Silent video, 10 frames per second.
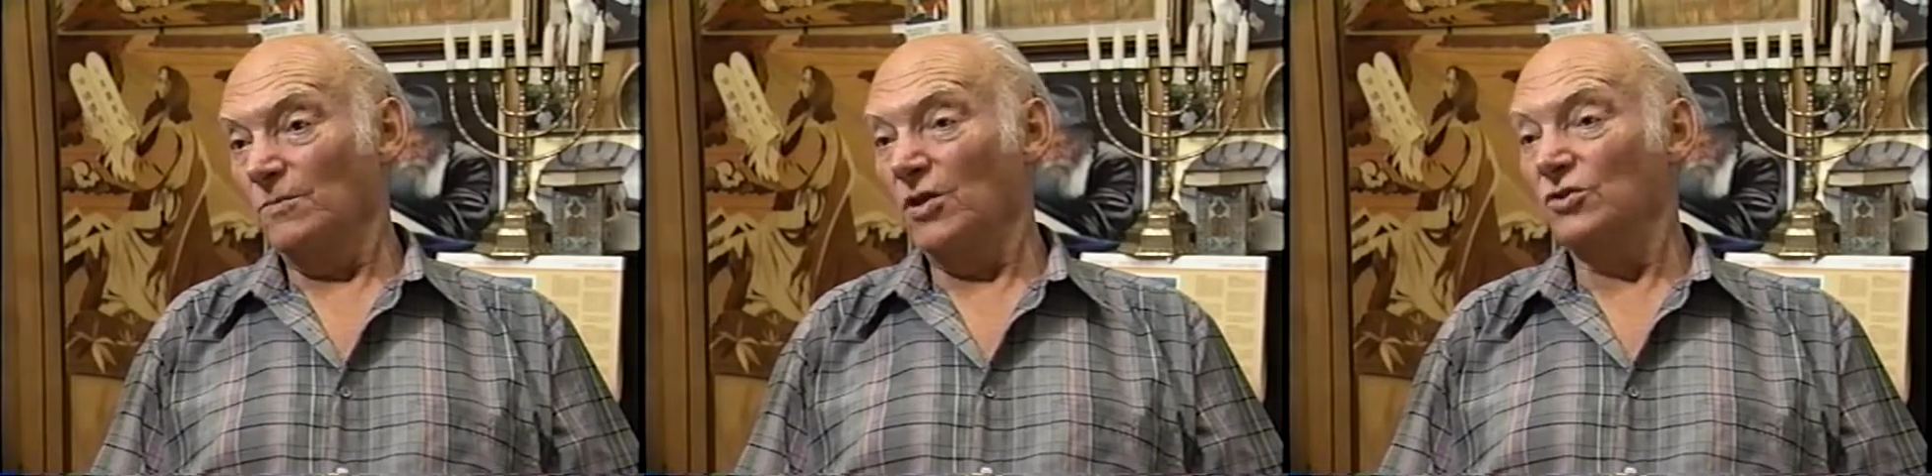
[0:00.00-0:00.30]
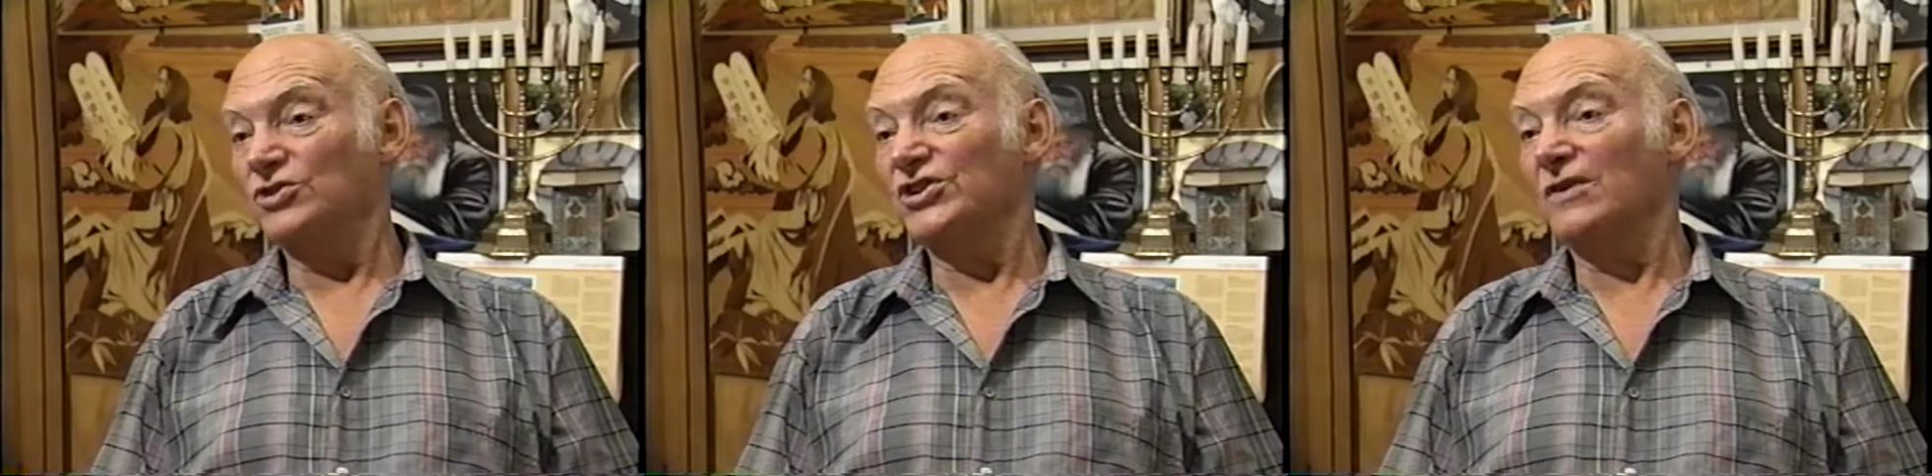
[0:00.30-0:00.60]

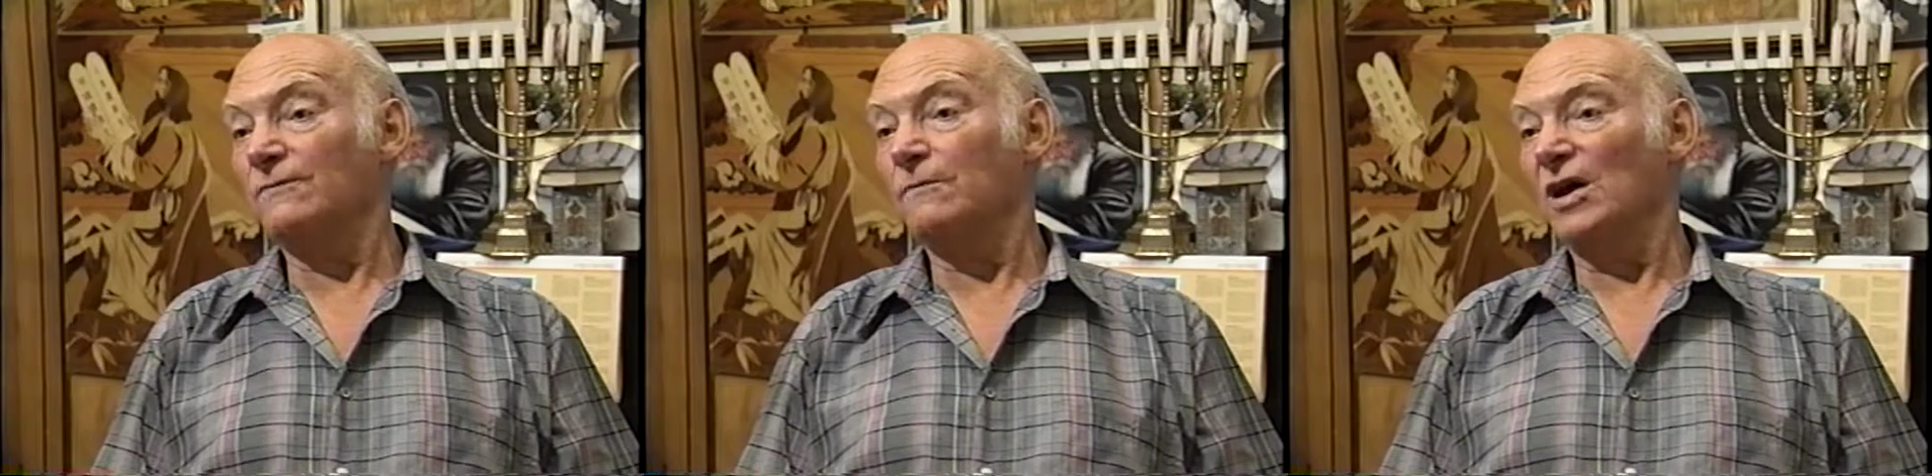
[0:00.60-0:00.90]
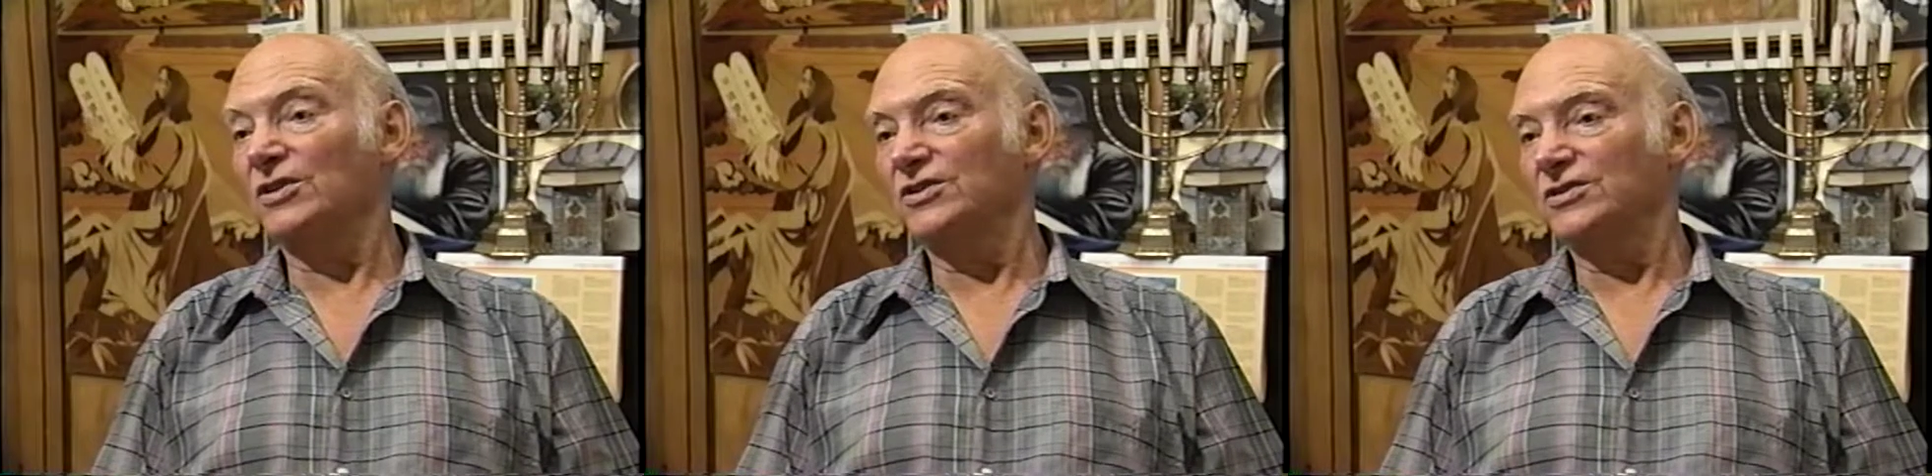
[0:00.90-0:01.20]
because 7
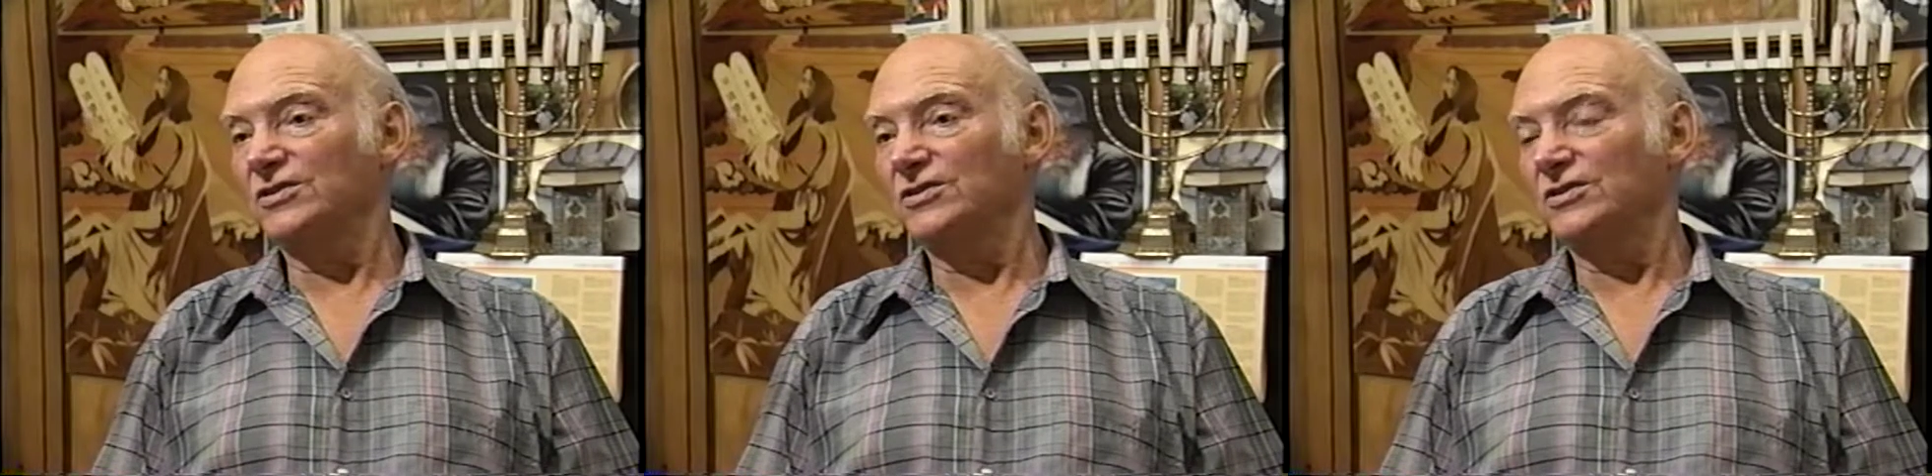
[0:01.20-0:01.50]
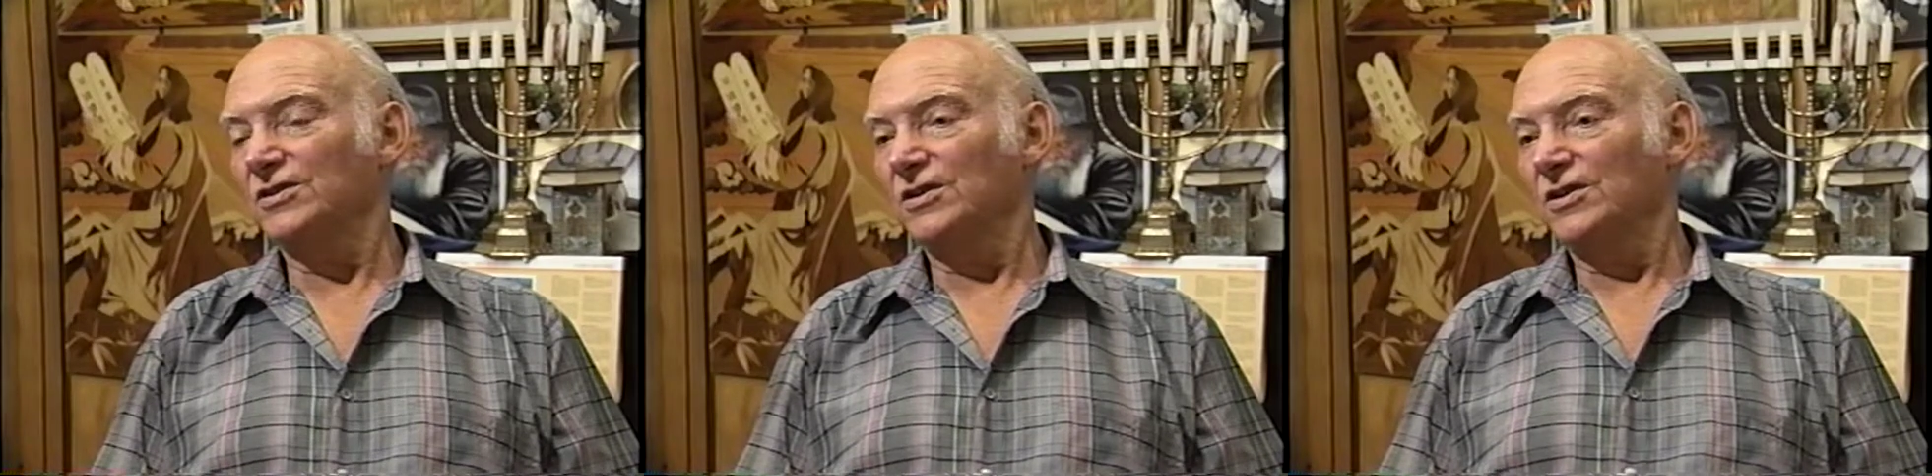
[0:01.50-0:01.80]
months
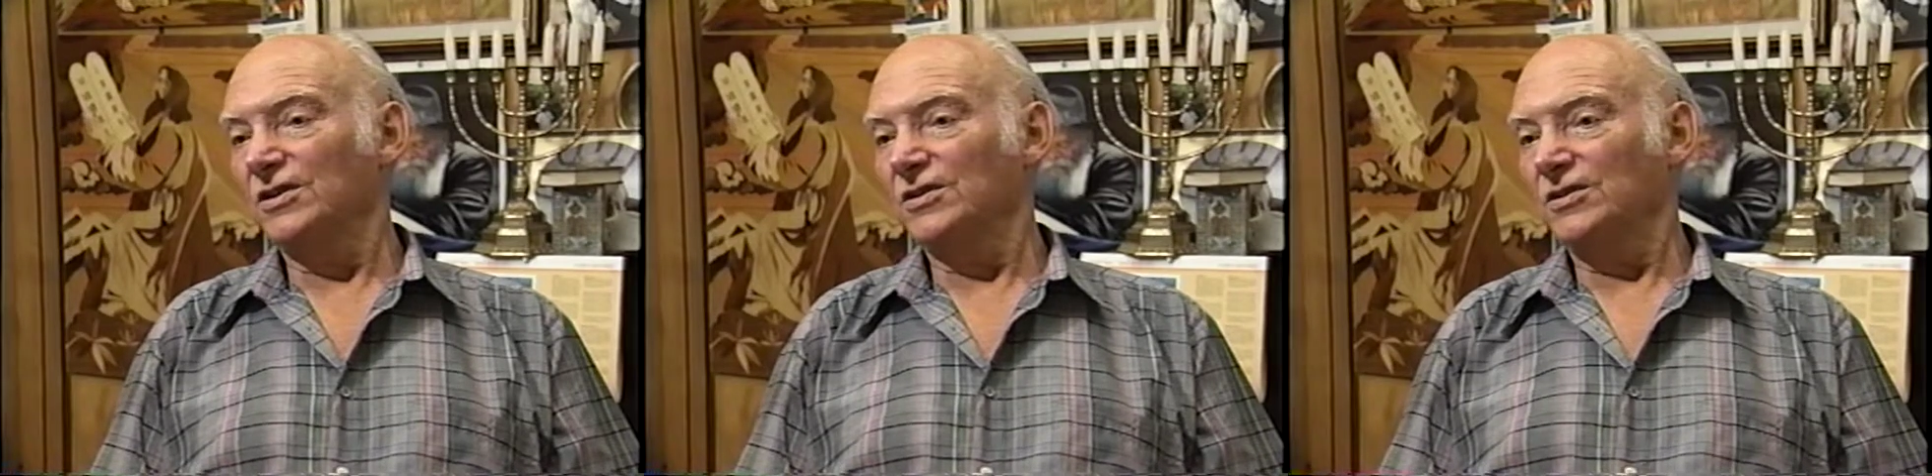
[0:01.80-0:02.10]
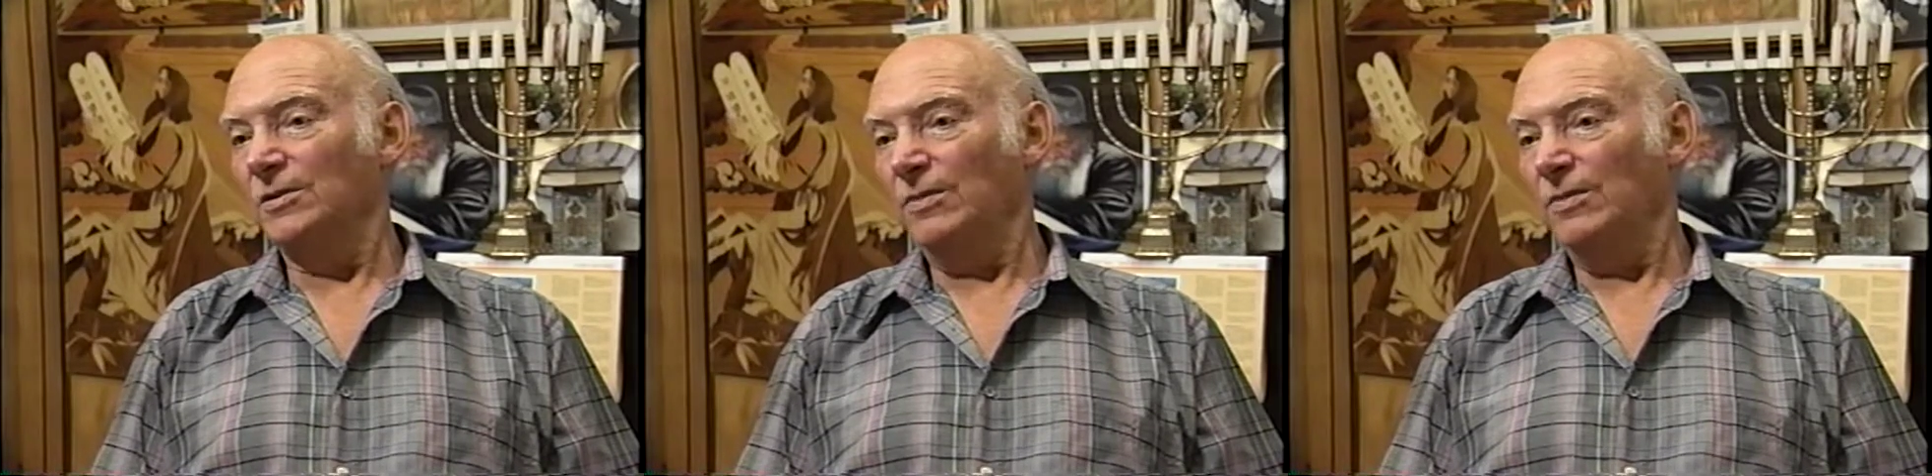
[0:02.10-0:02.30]
the